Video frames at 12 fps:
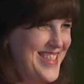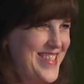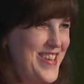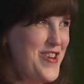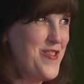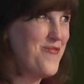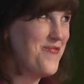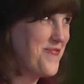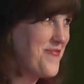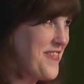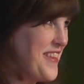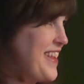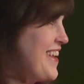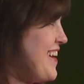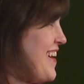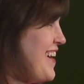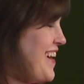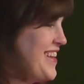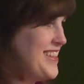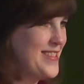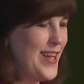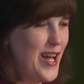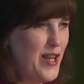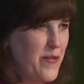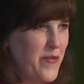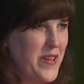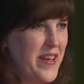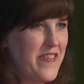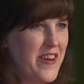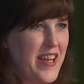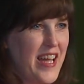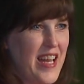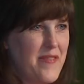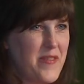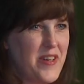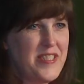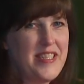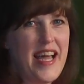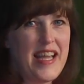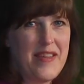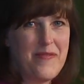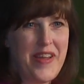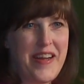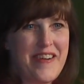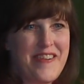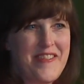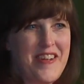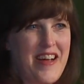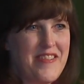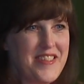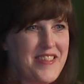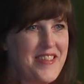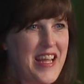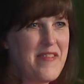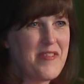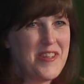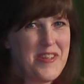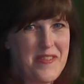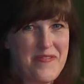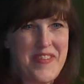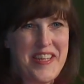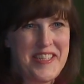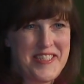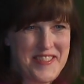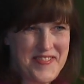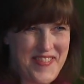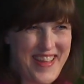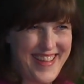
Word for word: So I decided whenever I got a Marsh Tacky mare, I was going to name her Little Miss.